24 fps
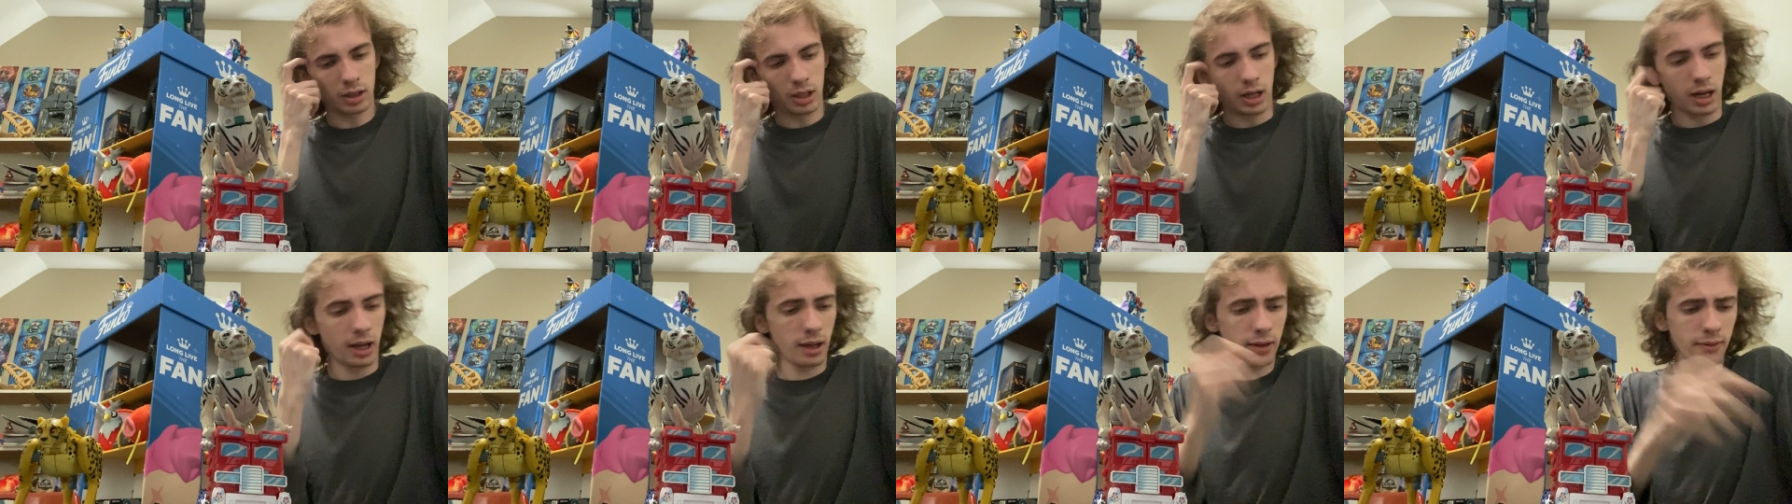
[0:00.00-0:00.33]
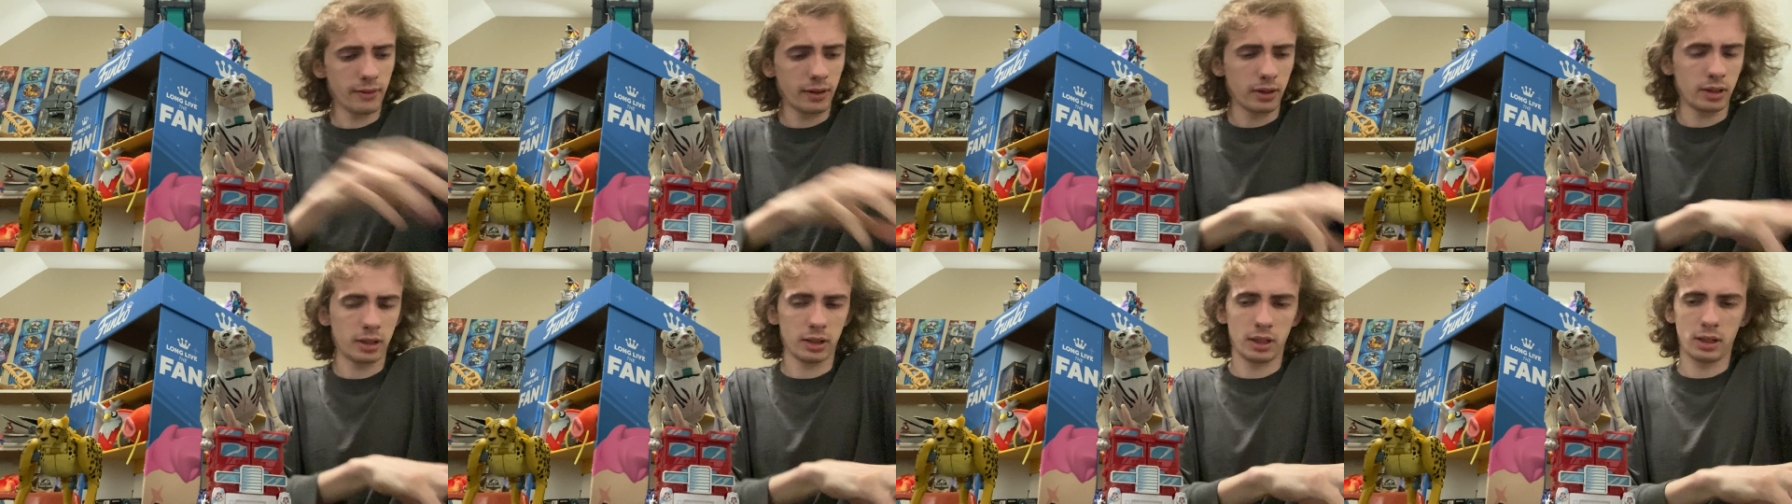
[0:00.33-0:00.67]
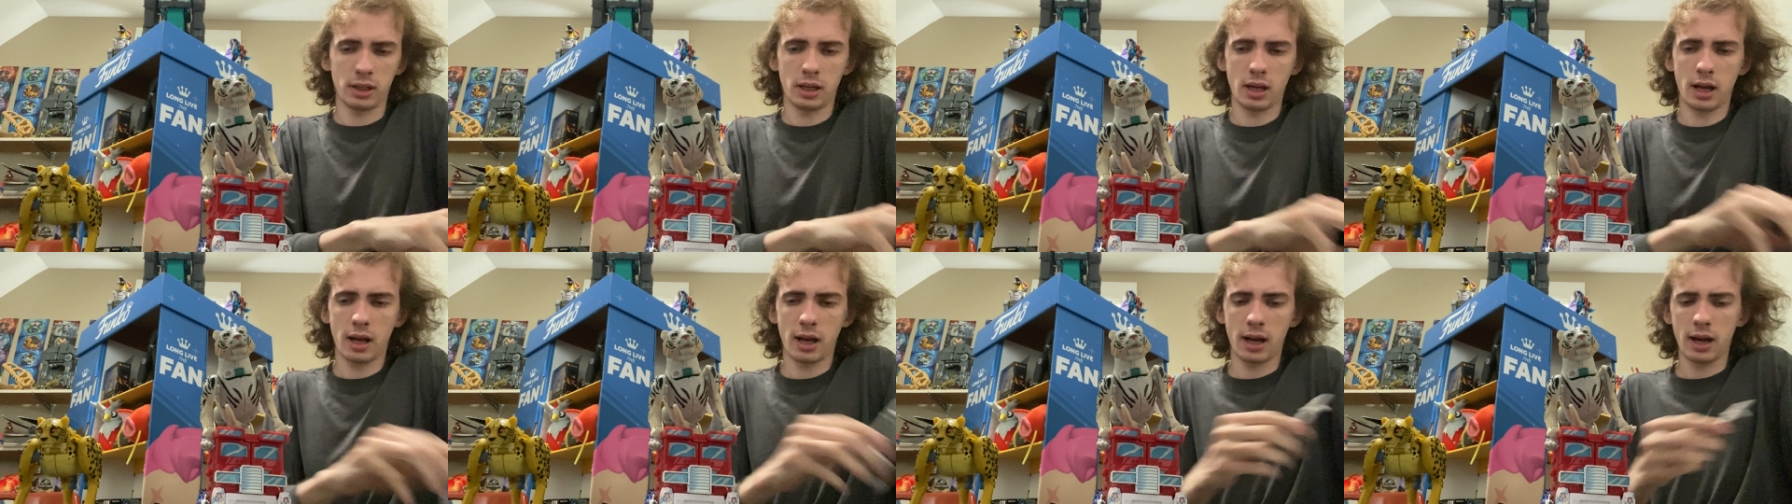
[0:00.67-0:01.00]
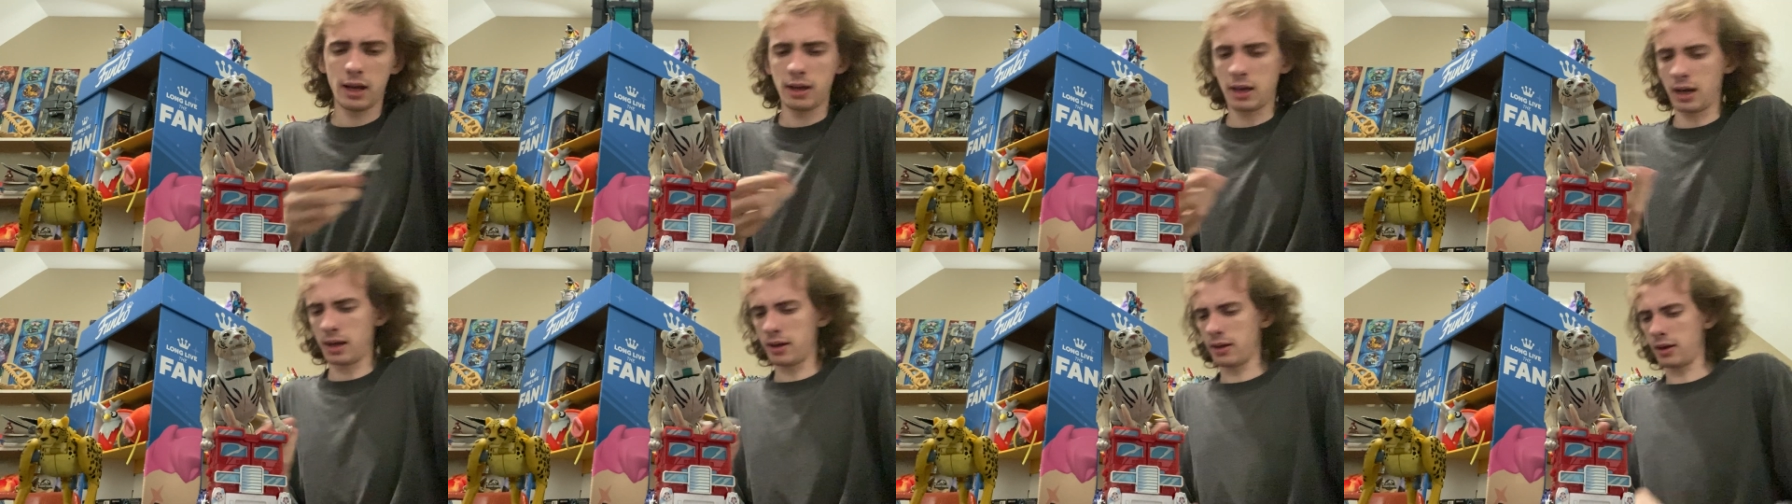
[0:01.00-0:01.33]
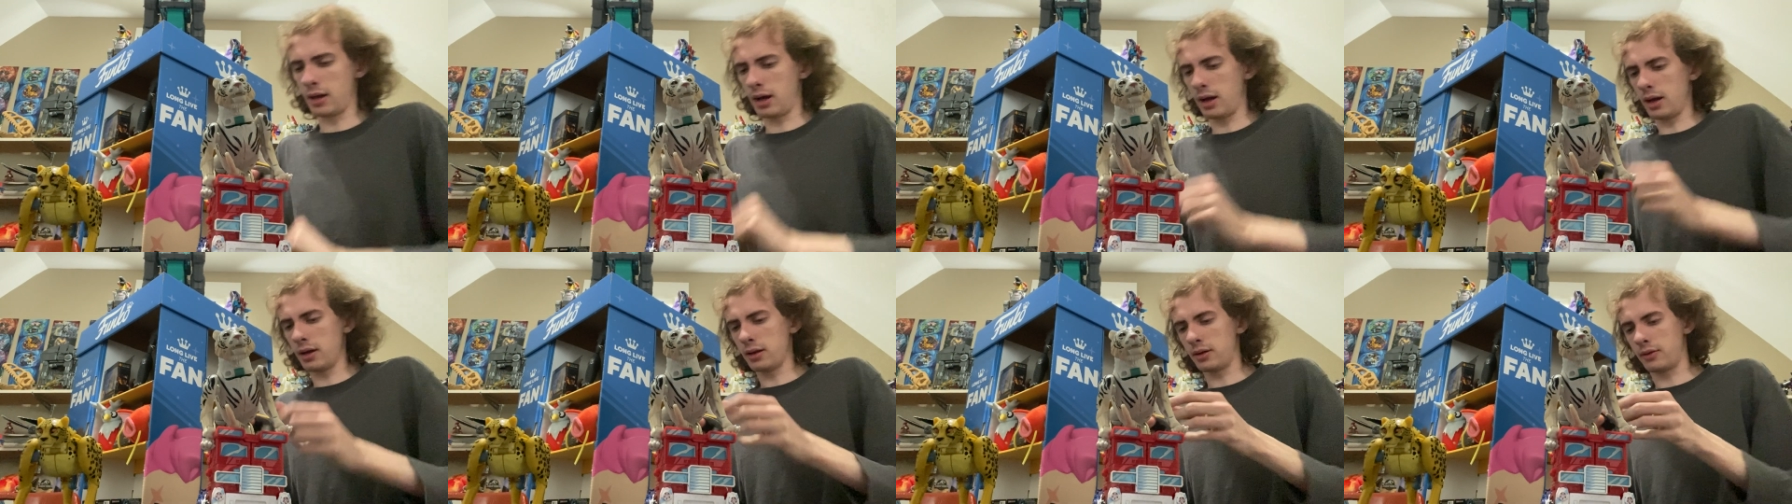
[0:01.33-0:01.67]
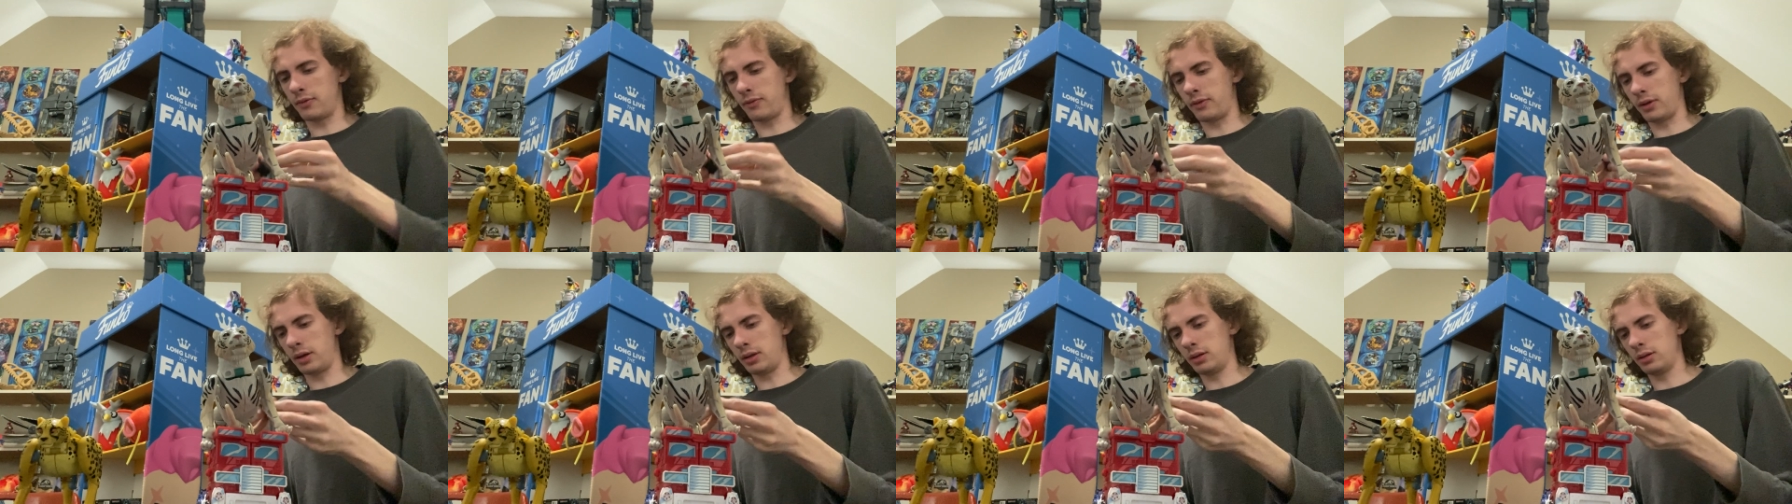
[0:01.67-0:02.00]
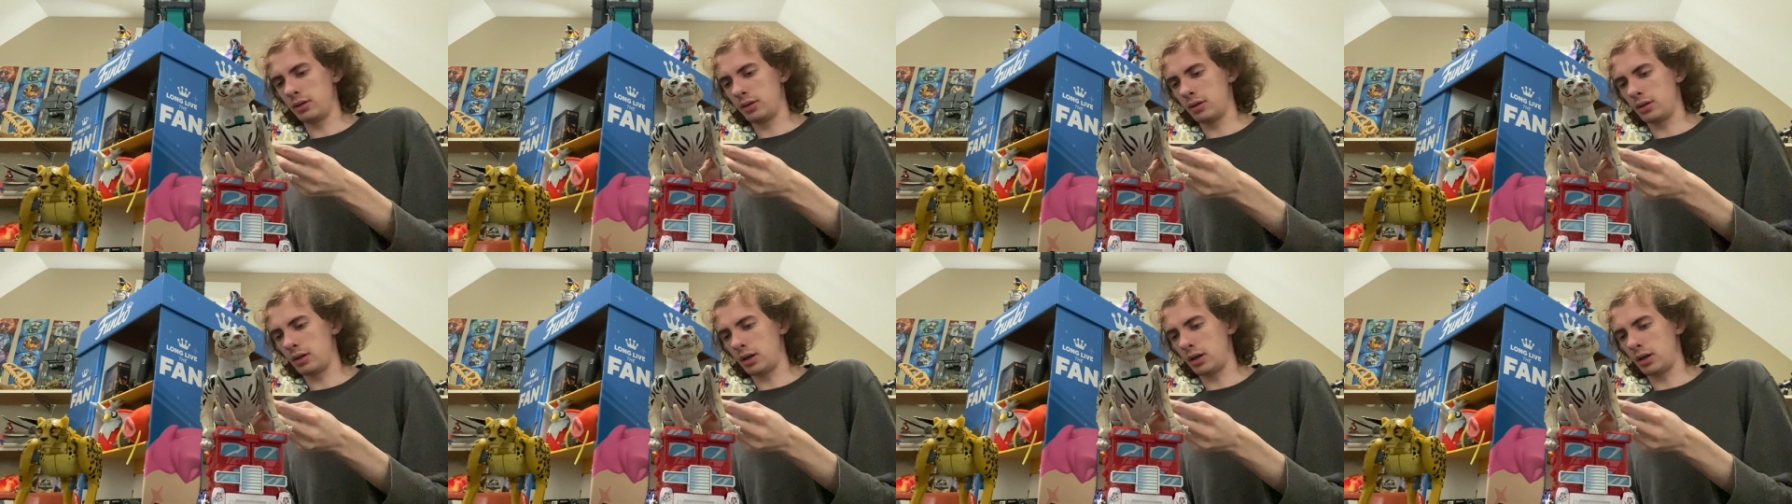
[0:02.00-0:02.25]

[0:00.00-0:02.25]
I found it. I, I, I had fun.